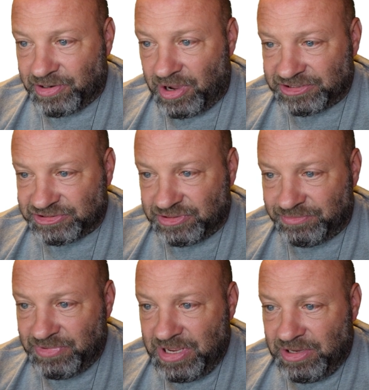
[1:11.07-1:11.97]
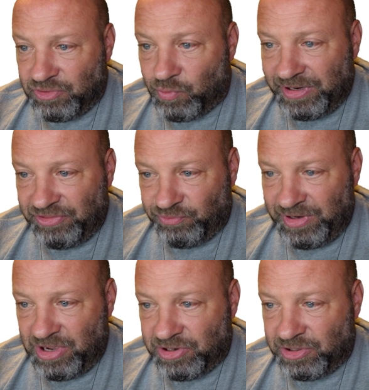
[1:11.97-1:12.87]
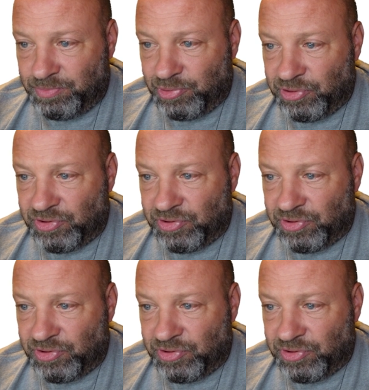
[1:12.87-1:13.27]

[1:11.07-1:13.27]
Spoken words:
Costs them $2,300 per